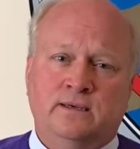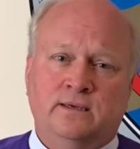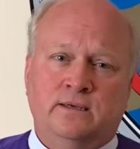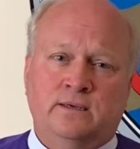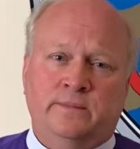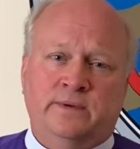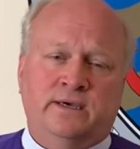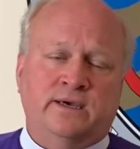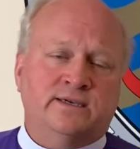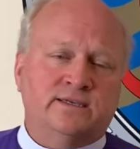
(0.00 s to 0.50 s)

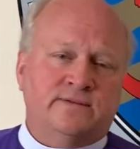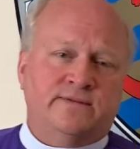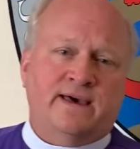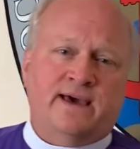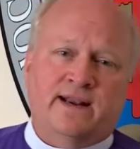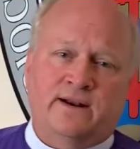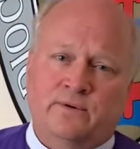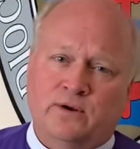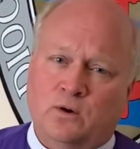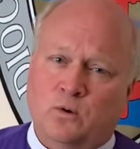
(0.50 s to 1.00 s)
Because of that,
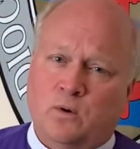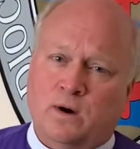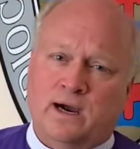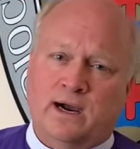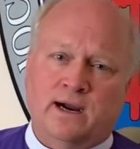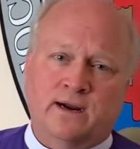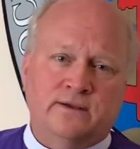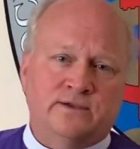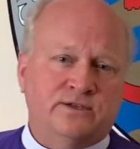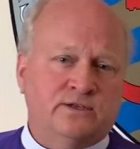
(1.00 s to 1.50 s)
it
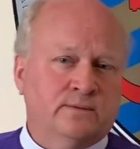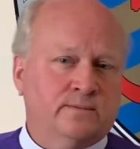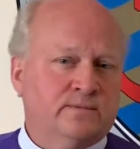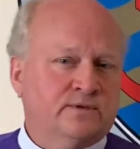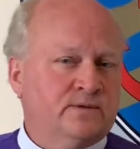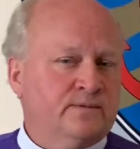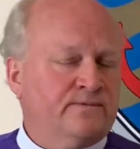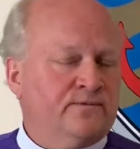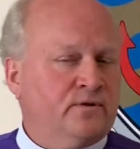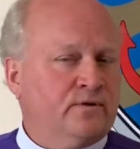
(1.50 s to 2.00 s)
required some
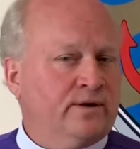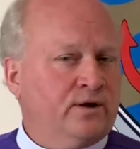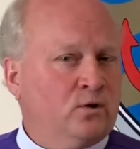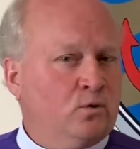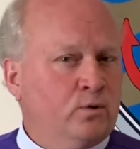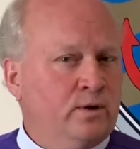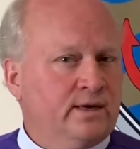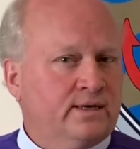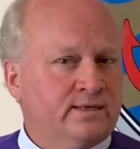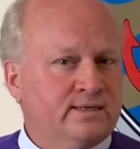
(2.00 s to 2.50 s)
very
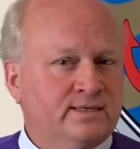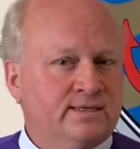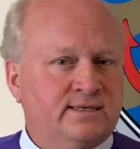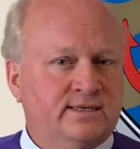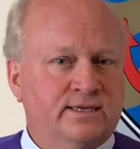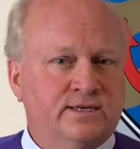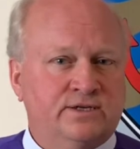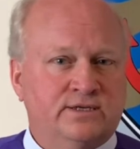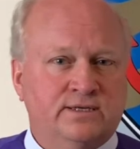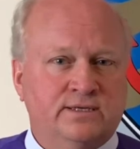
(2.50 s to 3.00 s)
quick
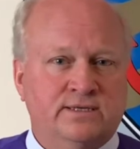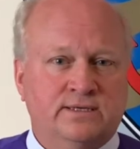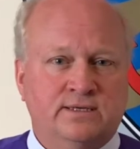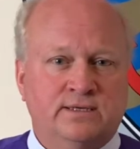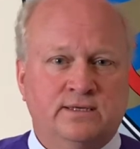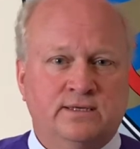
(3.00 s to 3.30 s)
decisions.